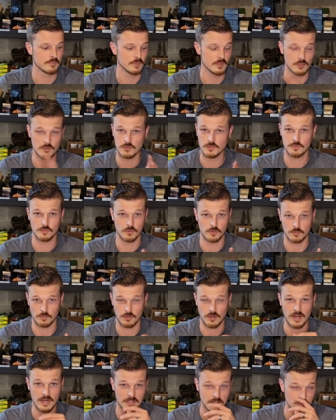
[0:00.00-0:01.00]
useful and
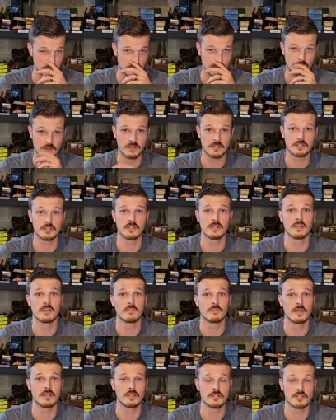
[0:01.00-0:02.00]
practical function
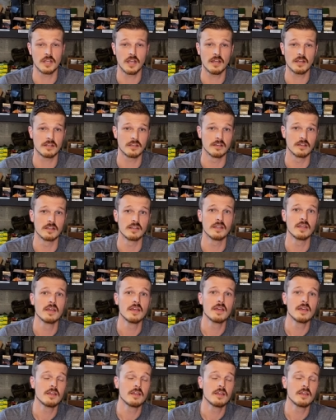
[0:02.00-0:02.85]
of a shotgun